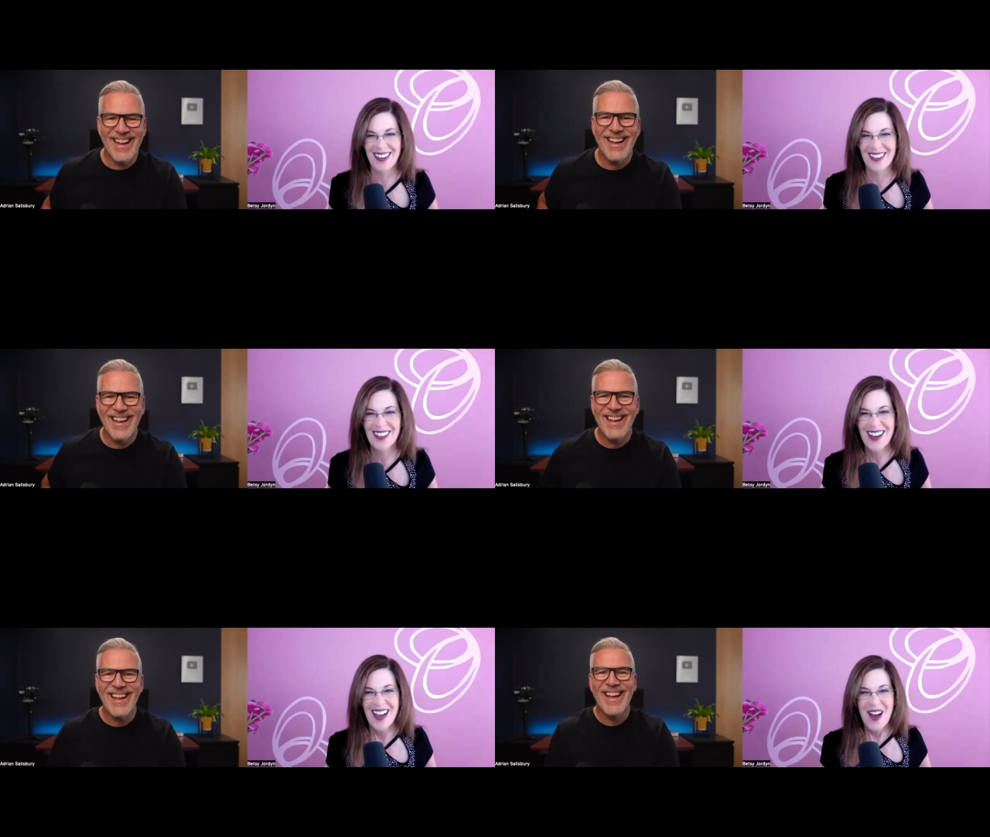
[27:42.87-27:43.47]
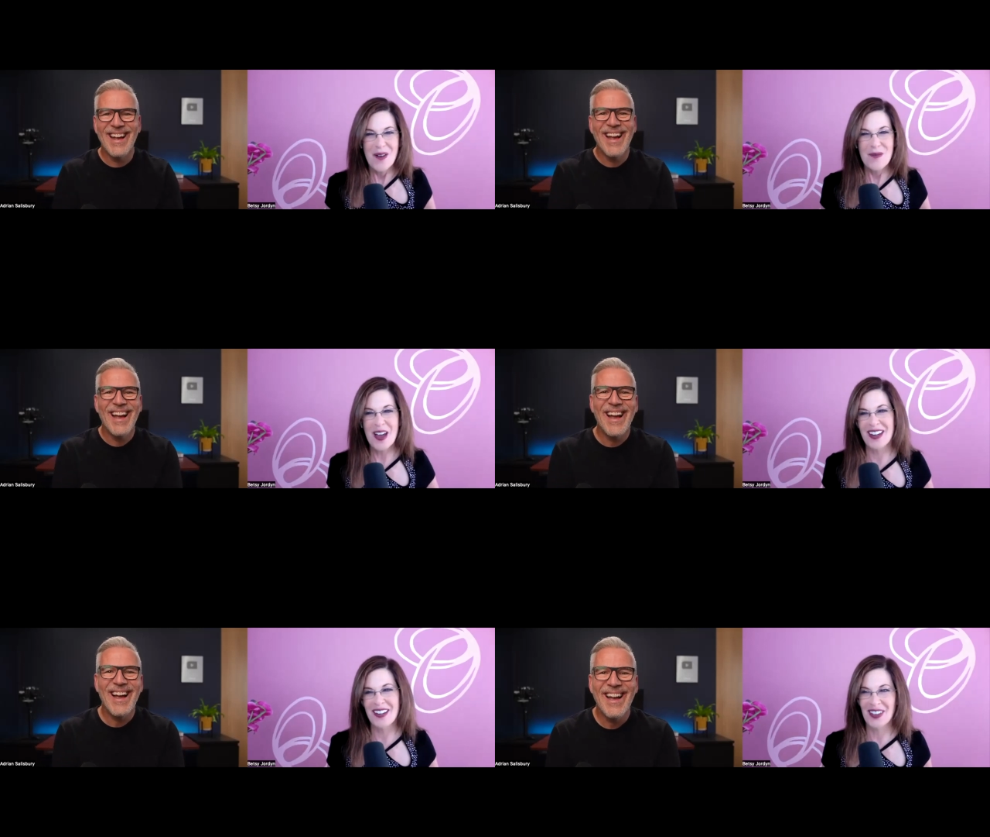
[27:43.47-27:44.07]
Speaker 1: you know?
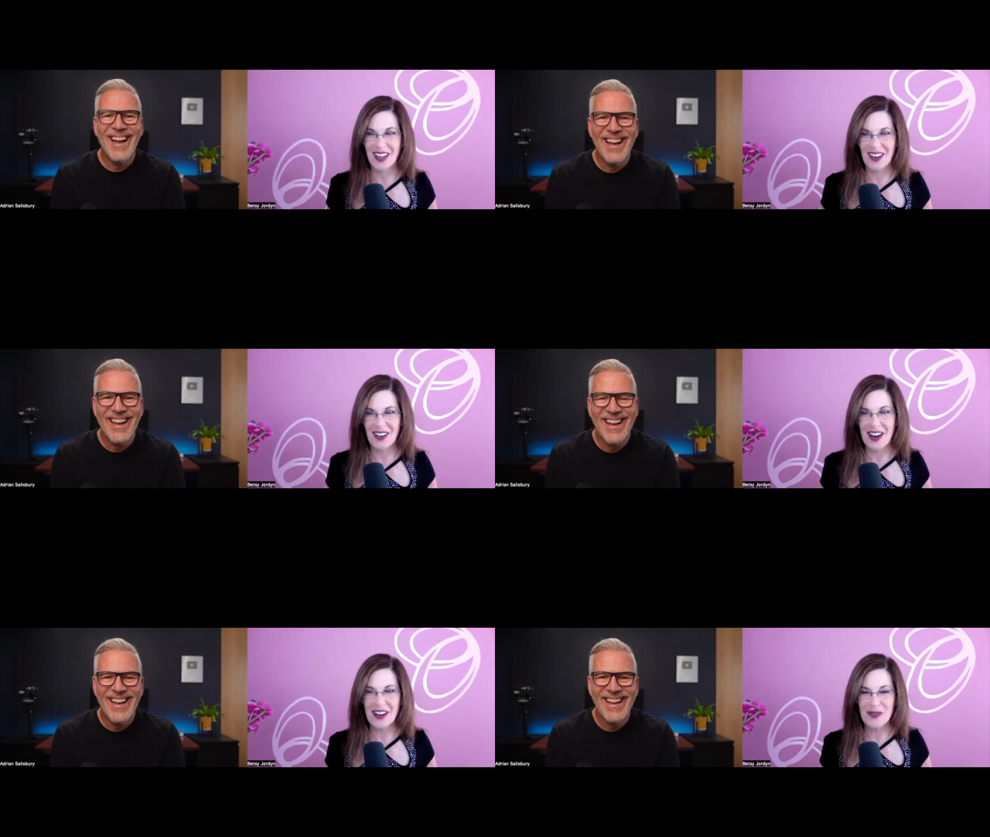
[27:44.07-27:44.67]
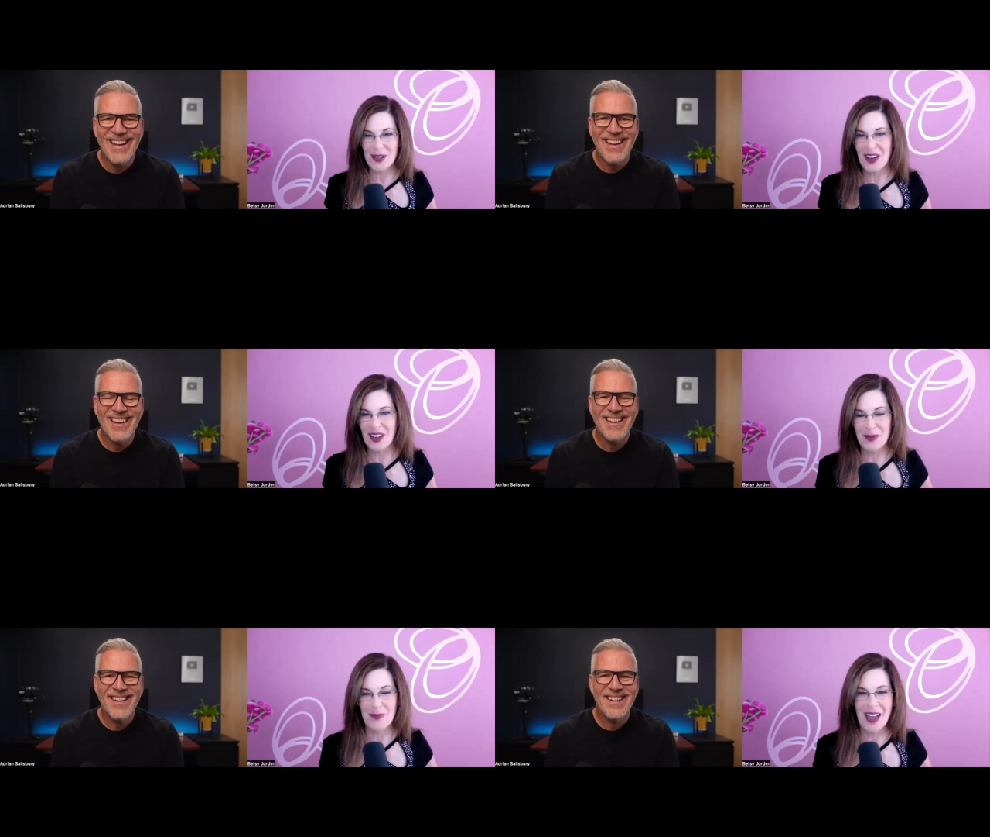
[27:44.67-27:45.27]
But I'm like, all right, if you call
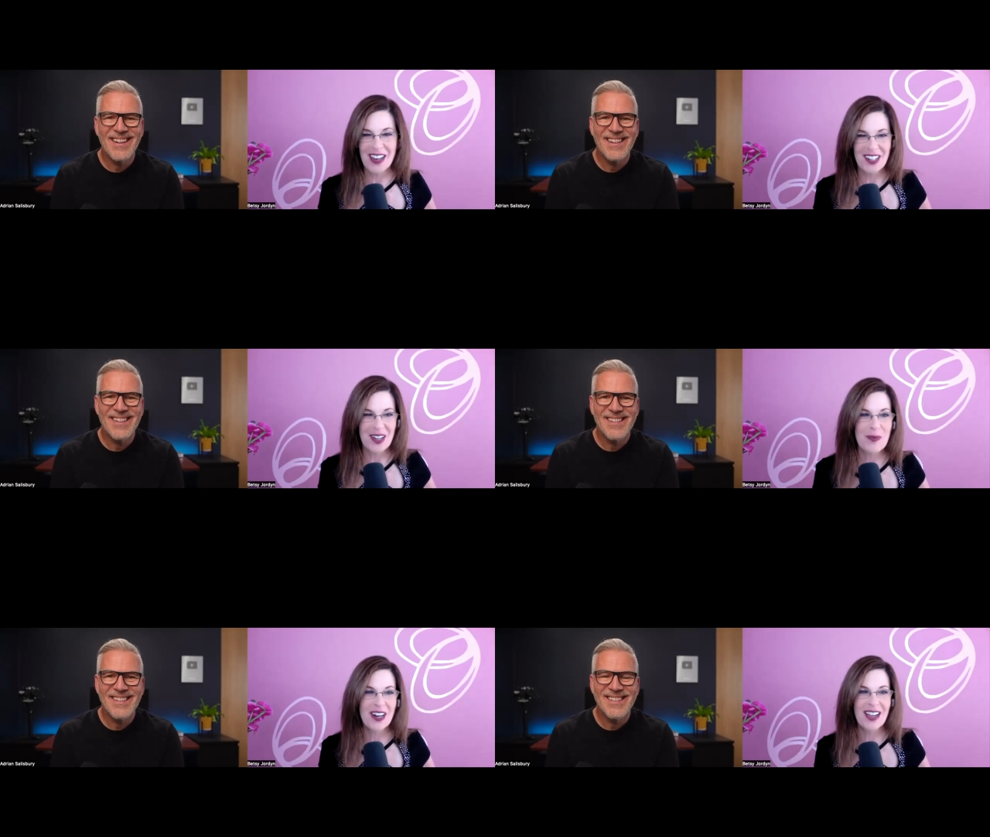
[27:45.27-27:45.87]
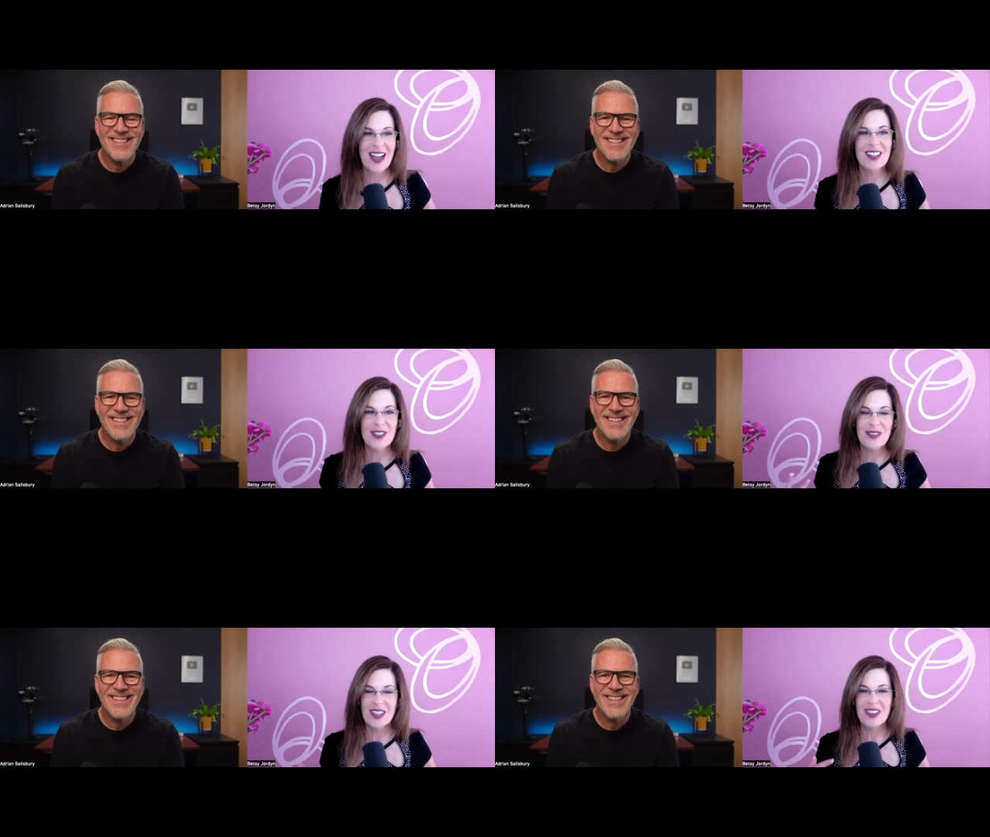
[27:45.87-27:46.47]
it magic, but I, I do
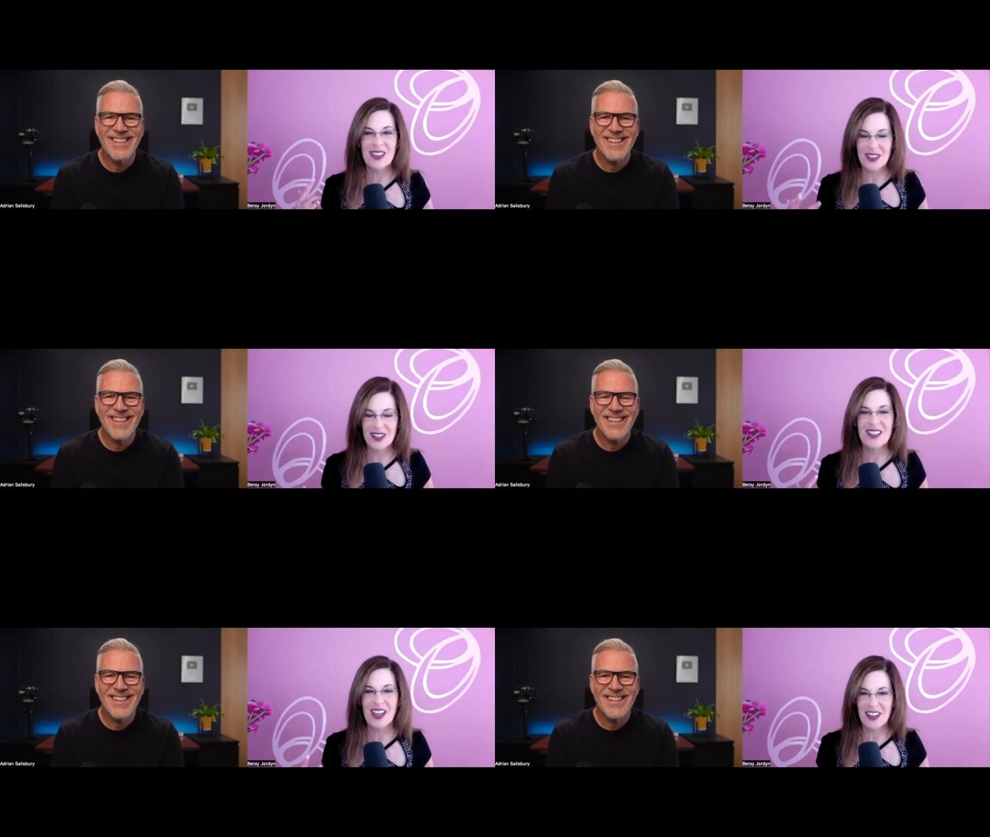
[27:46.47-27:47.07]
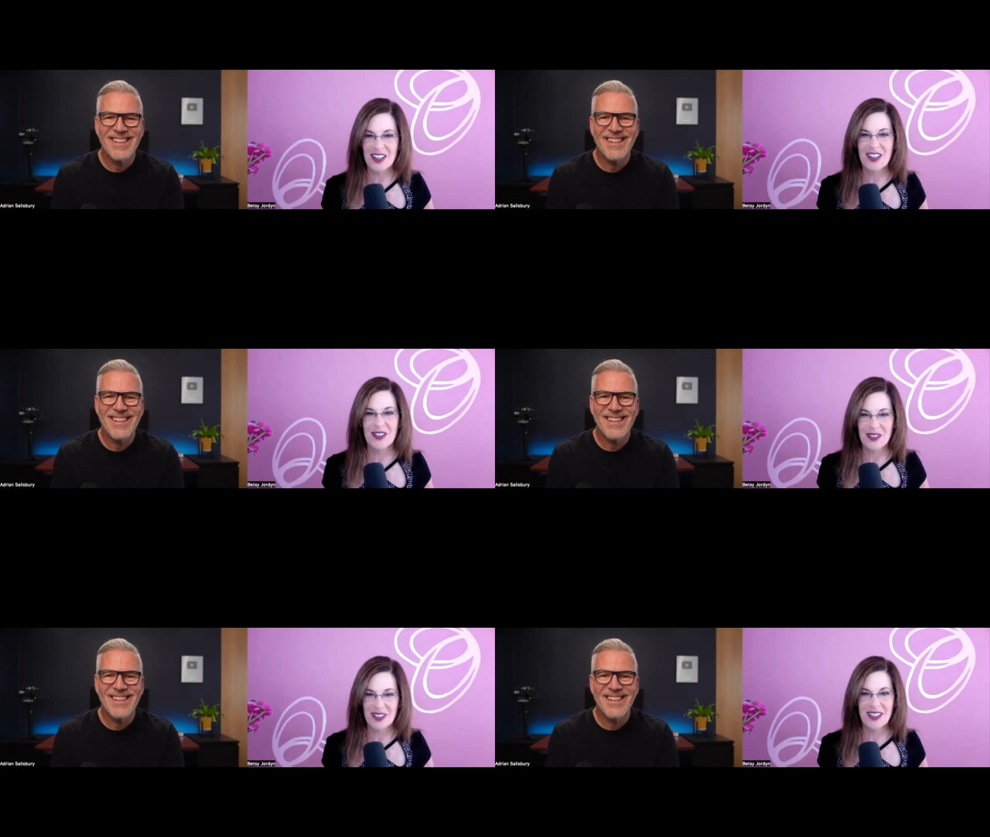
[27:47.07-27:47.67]
think that there is that
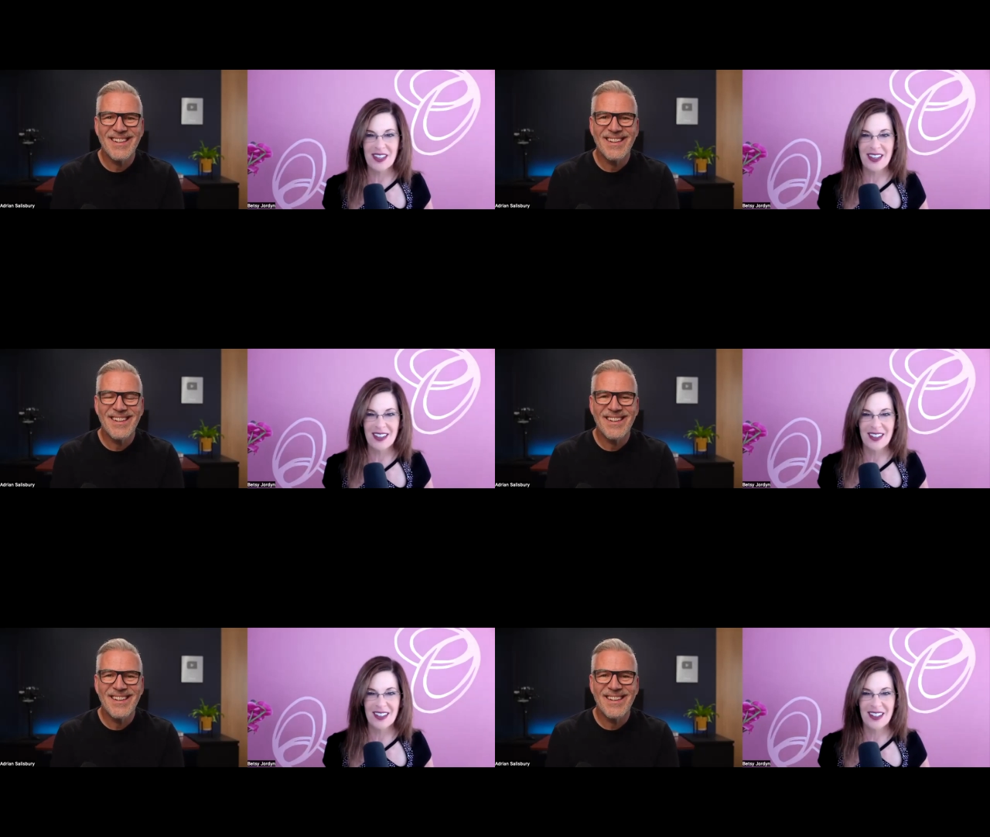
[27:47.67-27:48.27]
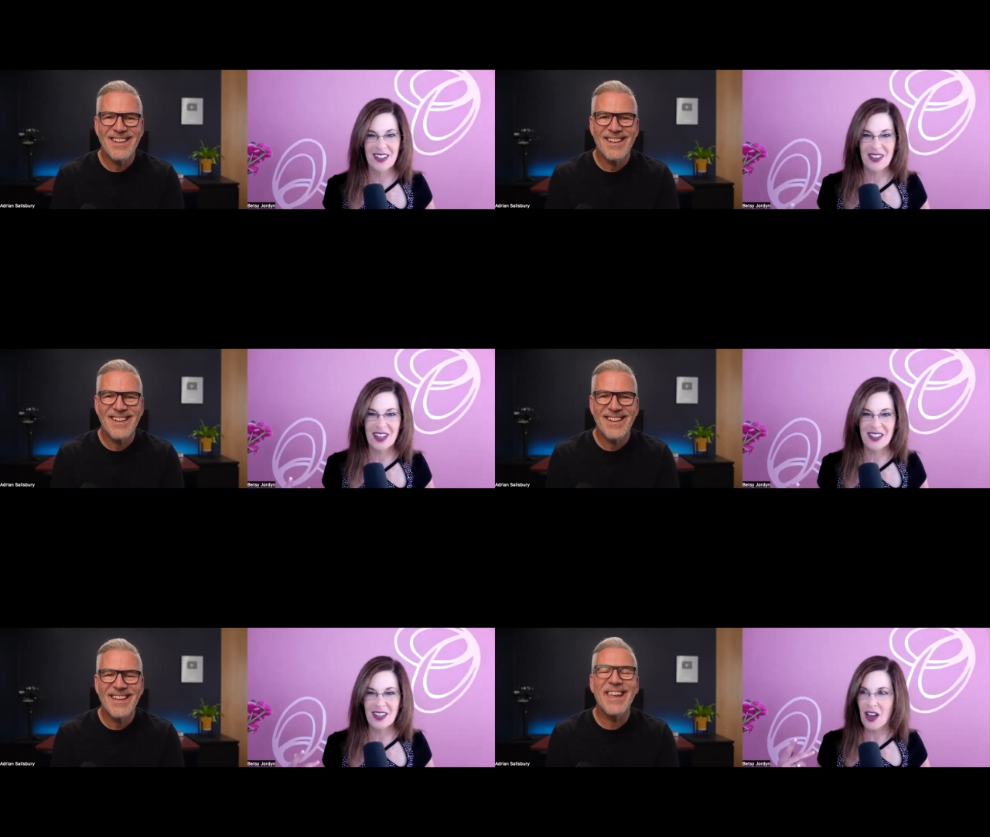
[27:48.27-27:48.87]
congruency, you know, that it's
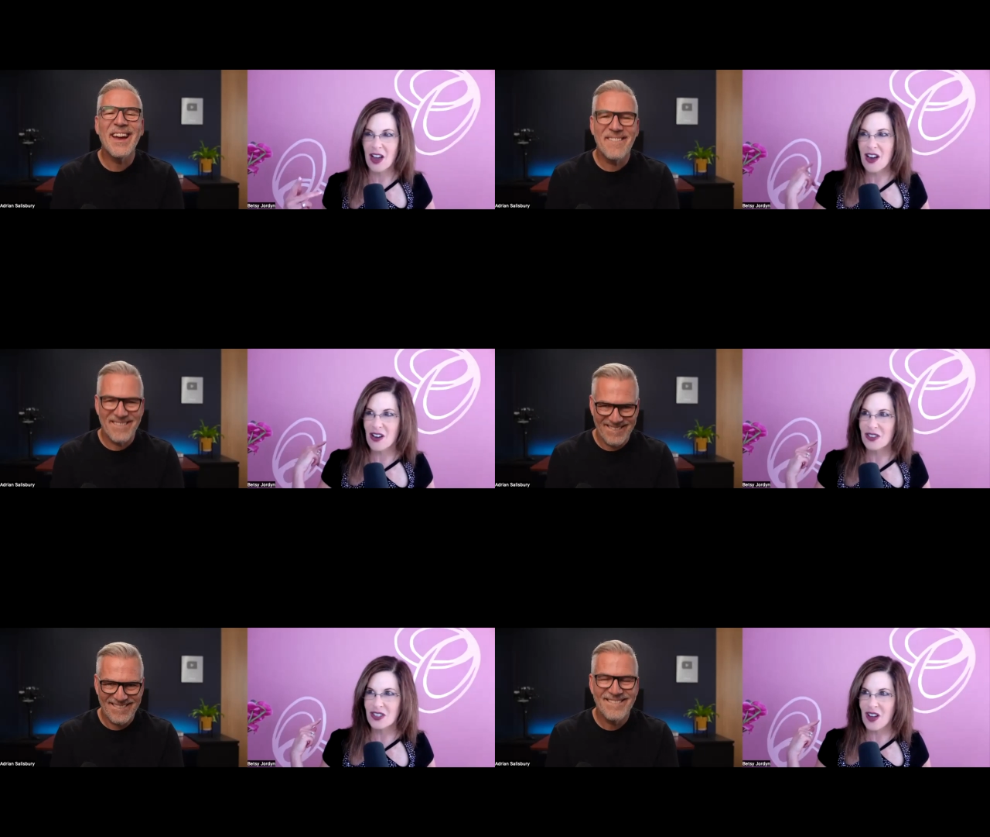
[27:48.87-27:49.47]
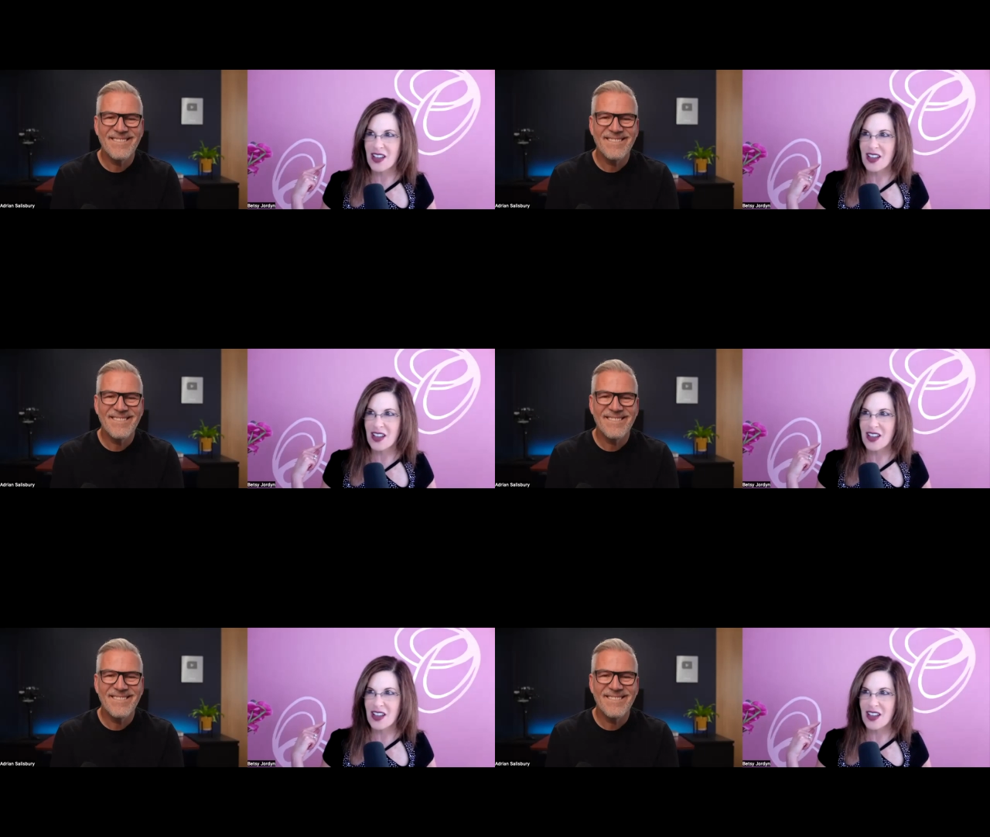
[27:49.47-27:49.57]
like, yeah. oh, so